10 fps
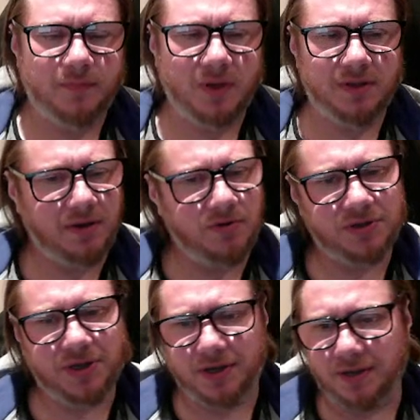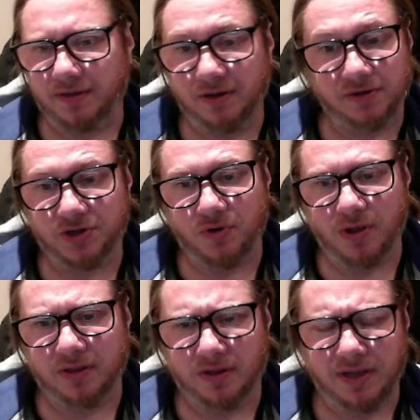They're going to take it. There's no
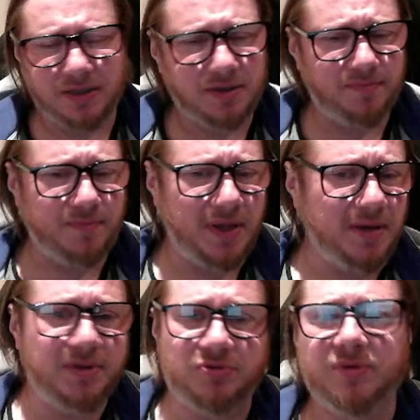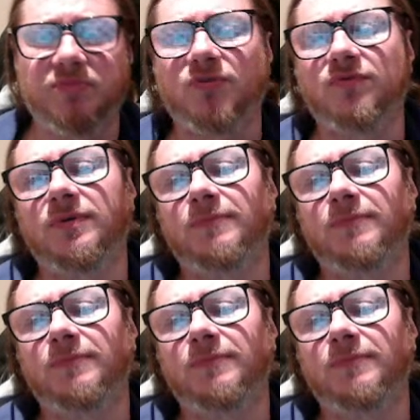other in-between move.